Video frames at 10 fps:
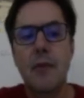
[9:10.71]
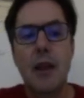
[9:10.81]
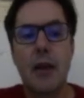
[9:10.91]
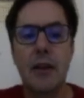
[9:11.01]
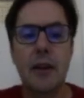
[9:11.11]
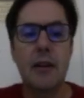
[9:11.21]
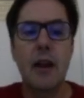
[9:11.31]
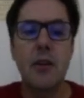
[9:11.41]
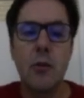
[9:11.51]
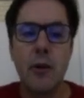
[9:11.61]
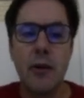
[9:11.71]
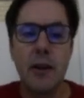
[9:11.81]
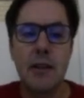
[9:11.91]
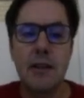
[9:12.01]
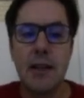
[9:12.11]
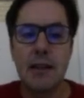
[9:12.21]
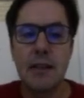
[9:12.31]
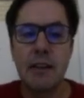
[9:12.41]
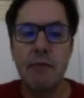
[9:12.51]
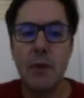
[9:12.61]
And then another query says,
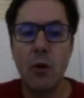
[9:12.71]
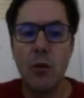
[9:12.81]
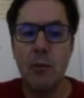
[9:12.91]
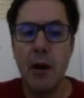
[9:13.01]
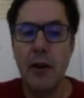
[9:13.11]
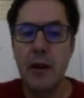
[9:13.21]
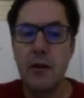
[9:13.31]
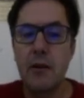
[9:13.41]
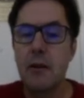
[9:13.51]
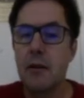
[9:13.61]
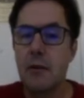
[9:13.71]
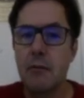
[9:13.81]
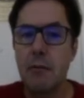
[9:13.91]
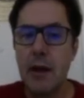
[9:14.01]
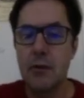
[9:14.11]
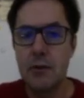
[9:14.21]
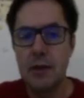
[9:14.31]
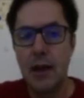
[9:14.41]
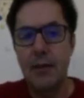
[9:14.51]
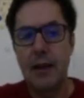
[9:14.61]
give me all the married males,
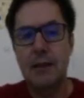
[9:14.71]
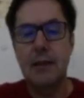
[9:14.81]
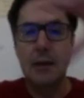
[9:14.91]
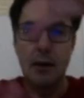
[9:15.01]
and that's